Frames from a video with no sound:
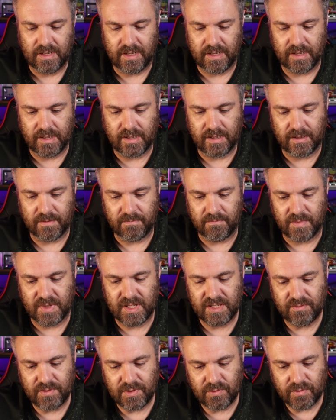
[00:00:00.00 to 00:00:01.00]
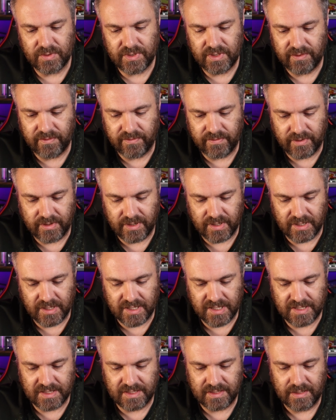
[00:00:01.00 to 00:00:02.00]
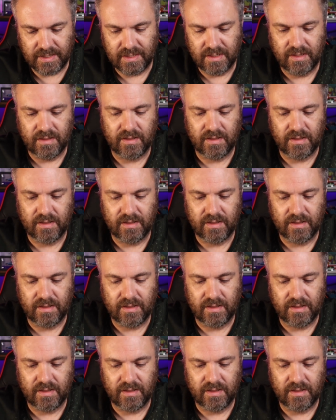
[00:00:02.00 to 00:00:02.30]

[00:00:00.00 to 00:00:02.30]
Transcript: Um, this one also very nice.